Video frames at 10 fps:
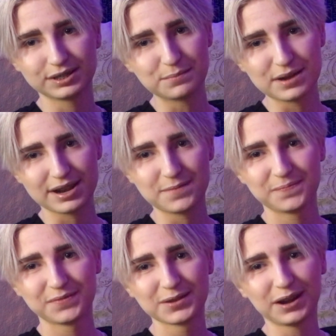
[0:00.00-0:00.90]
with somebody
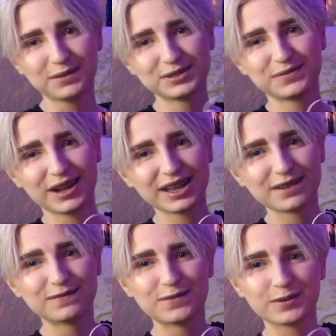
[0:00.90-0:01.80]
when I was
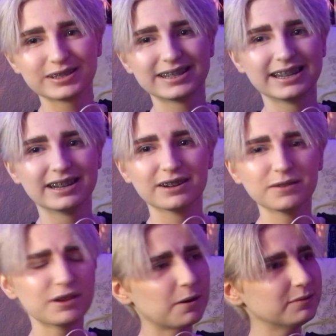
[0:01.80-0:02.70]
fucking 14.
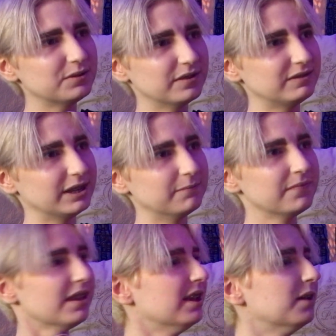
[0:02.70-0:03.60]
Or no, I was 15.
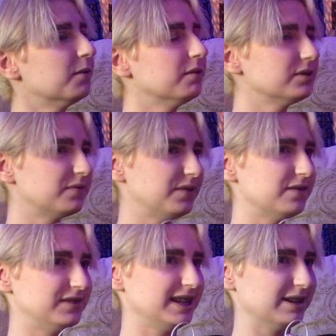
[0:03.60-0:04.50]
When I was
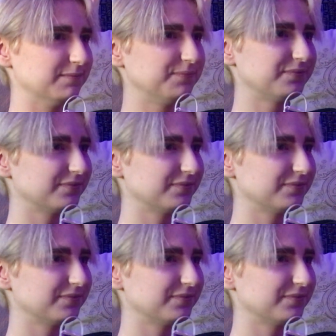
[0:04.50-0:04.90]
15,